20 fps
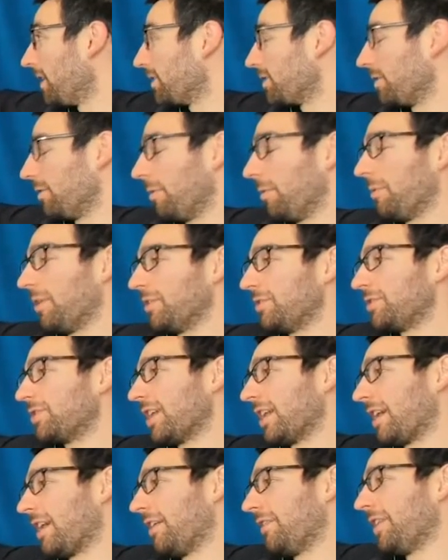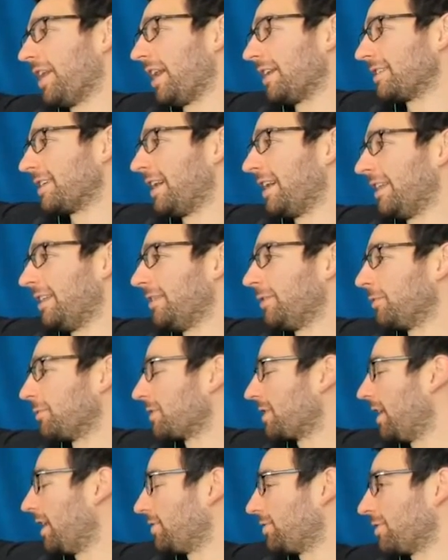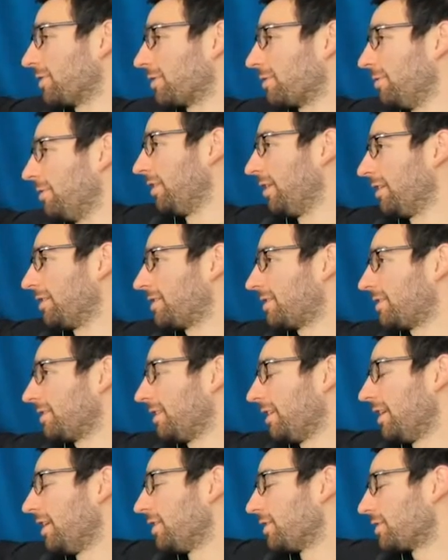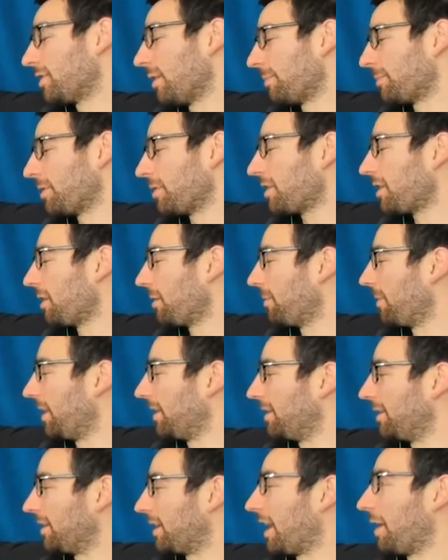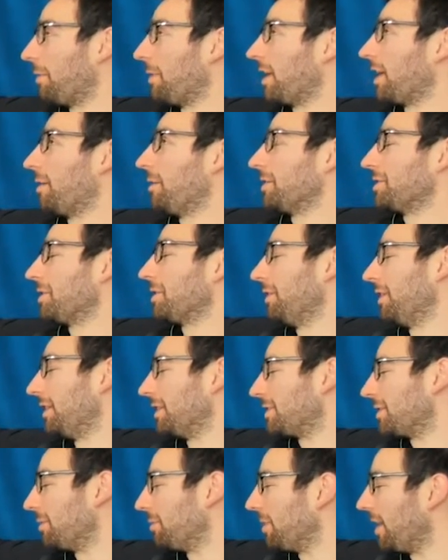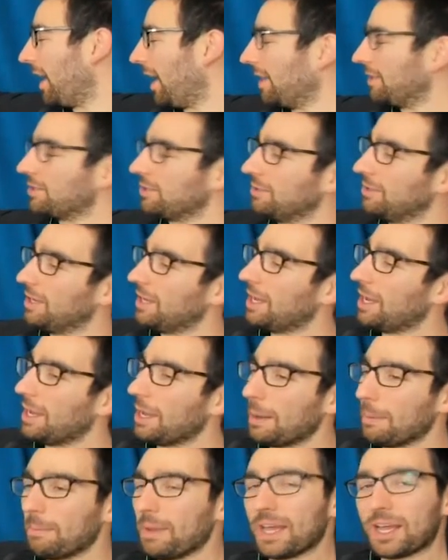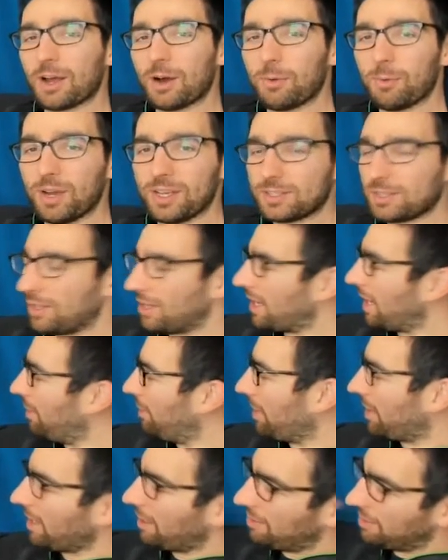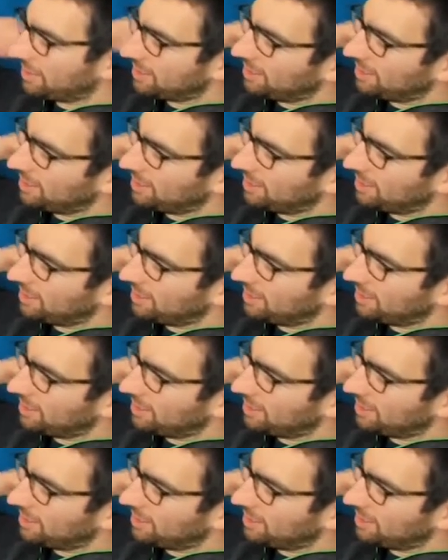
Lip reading: So we went to check out that, and those guys just not stop talking about the Kawakawa toilet. So we had to make our way to the Kawakawa